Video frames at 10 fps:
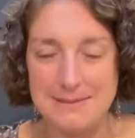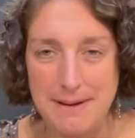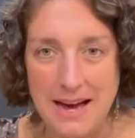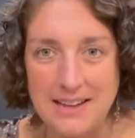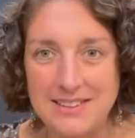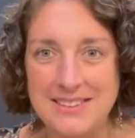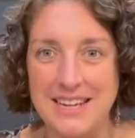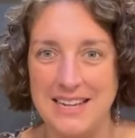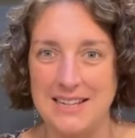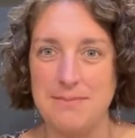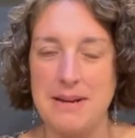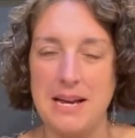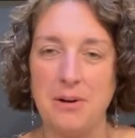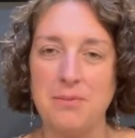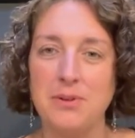baths can be
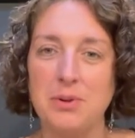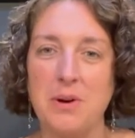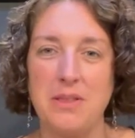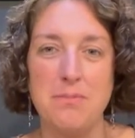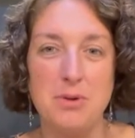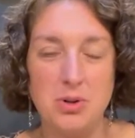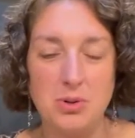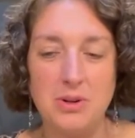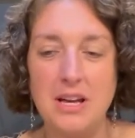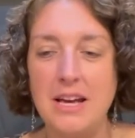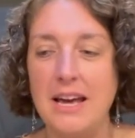helpful with mood